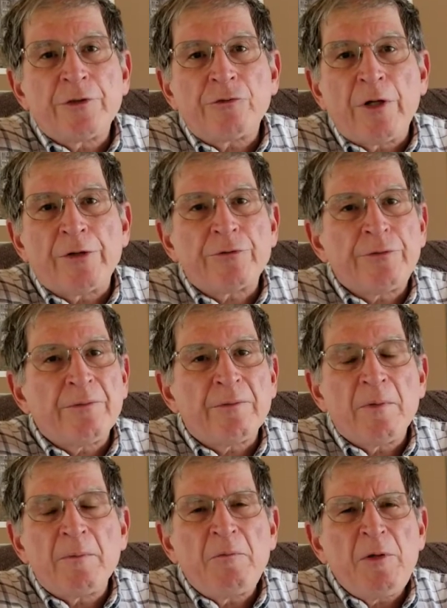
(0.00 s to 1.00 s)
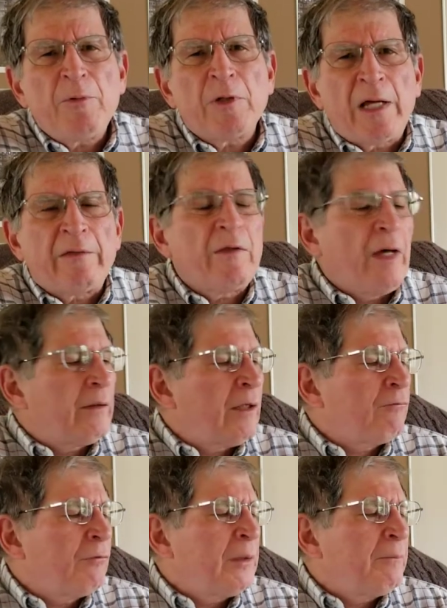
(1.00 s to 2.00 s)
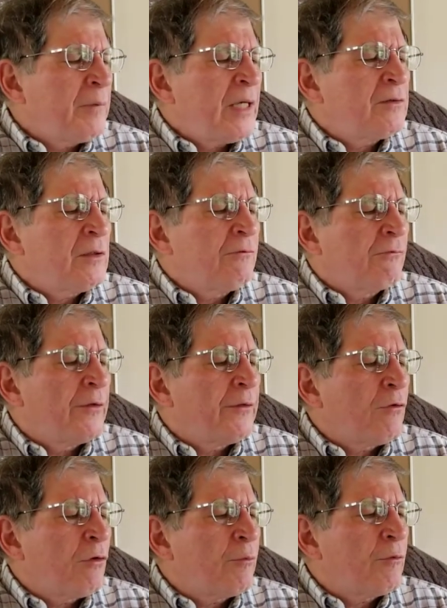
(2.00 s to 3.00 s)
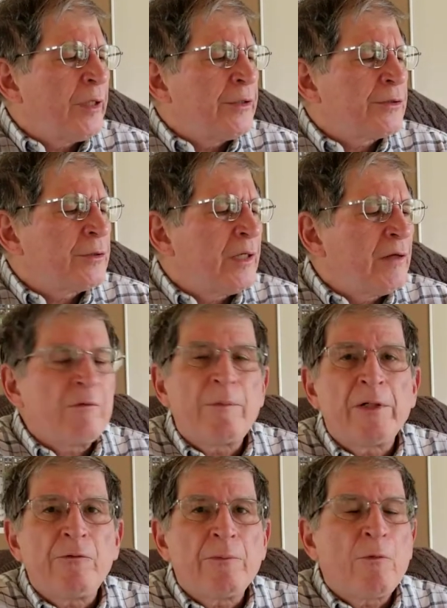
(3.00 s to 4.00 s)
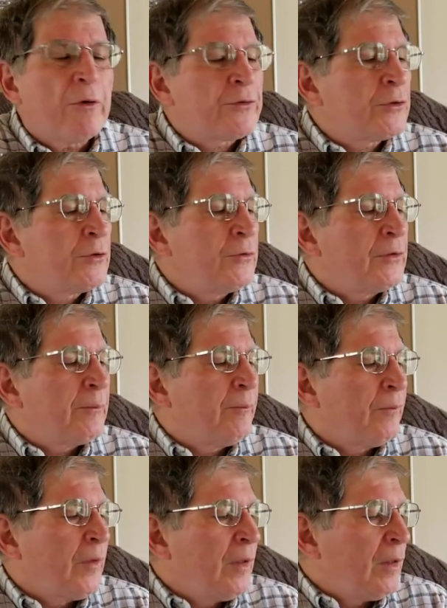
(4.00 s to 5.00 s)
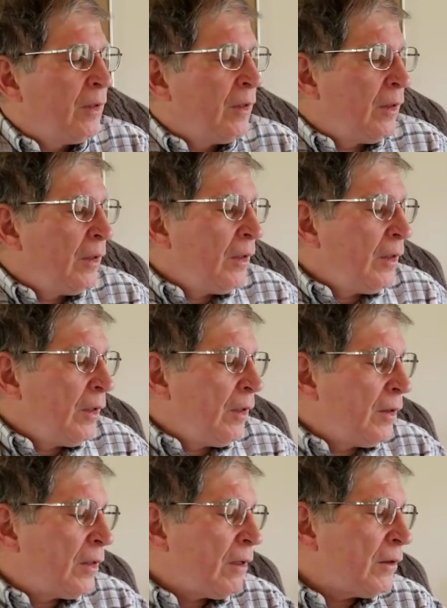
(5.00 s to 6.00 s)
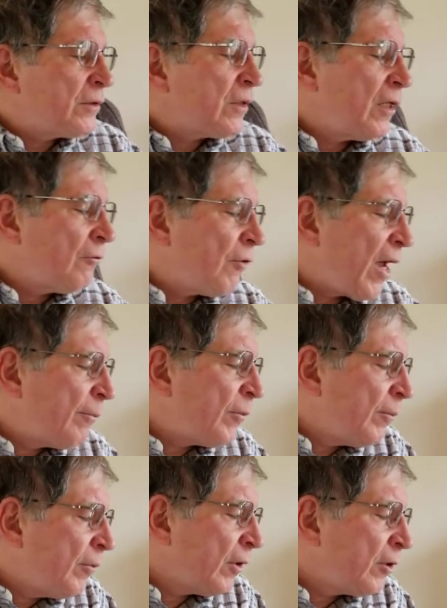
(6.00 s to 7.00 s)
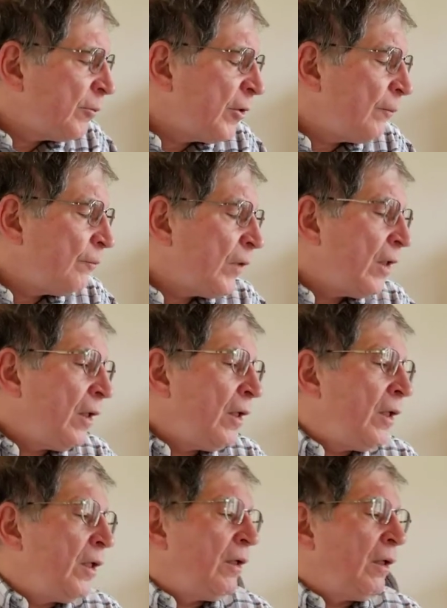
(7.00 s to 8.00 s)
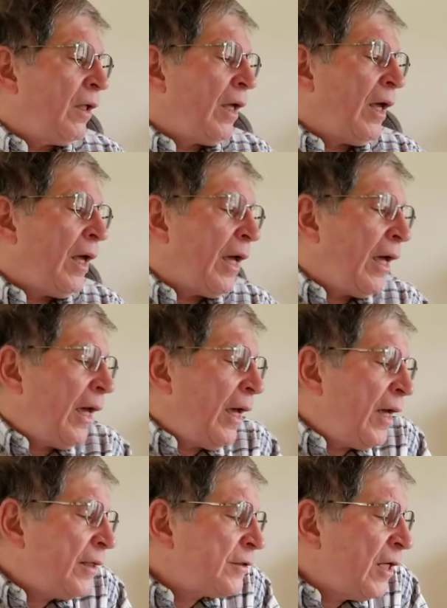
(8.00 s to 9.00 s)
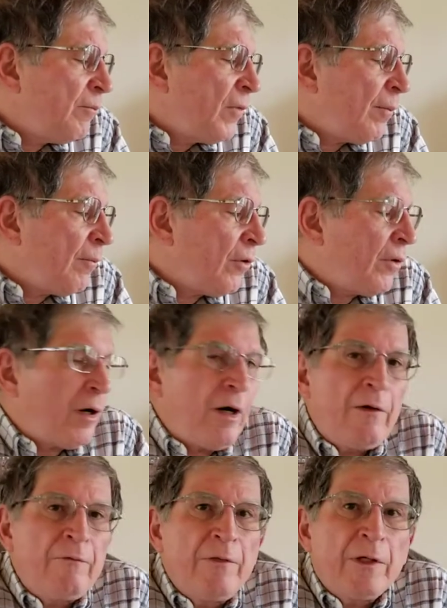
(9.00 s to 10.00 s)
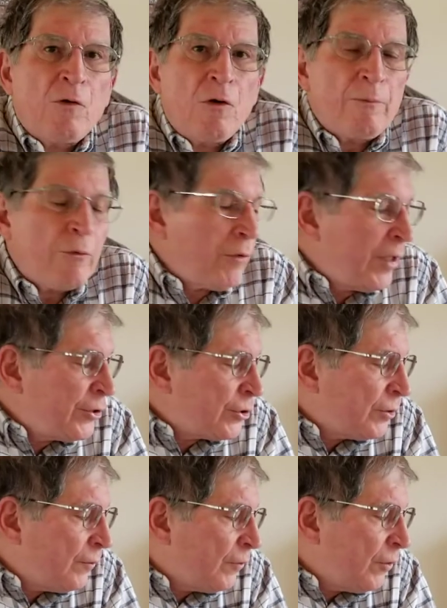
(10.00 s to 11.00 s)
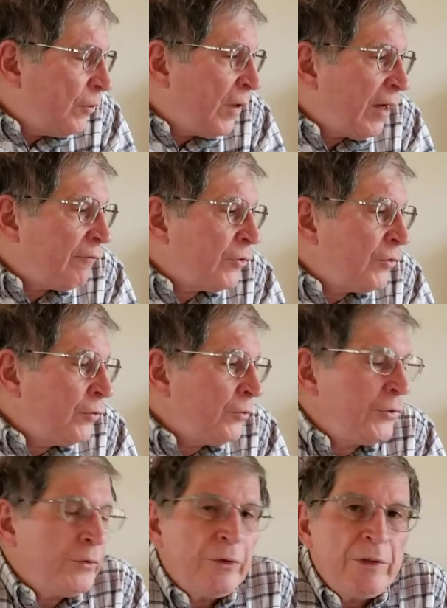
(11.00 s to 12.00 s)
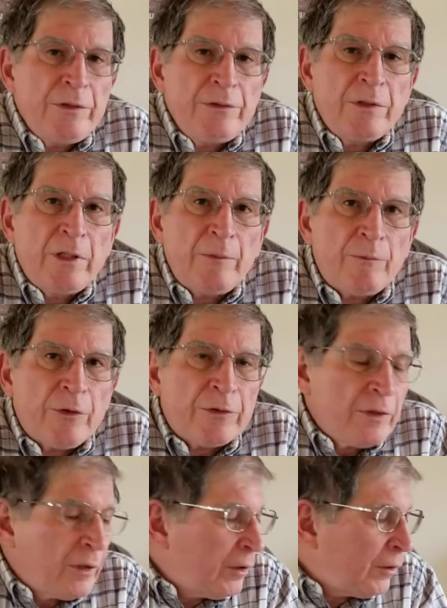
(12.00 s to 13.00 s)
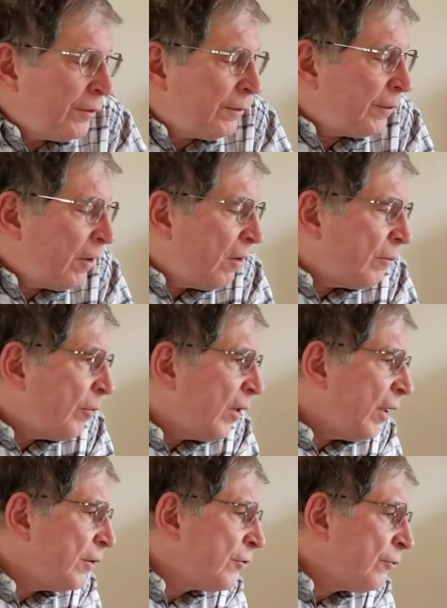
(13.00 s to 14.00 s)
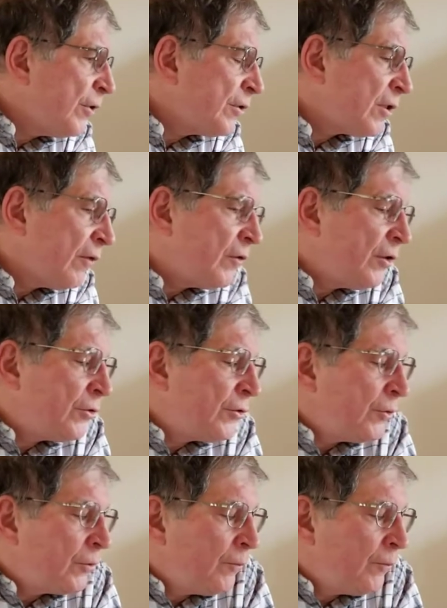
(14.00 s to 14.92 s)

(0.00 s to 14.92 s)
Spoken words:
treasurer, and people like that basically run the corporation, and everybody reports to them. Now, let's kind of wrap up a little bit. As a member of the corporation, you have two duties in particular on page 372.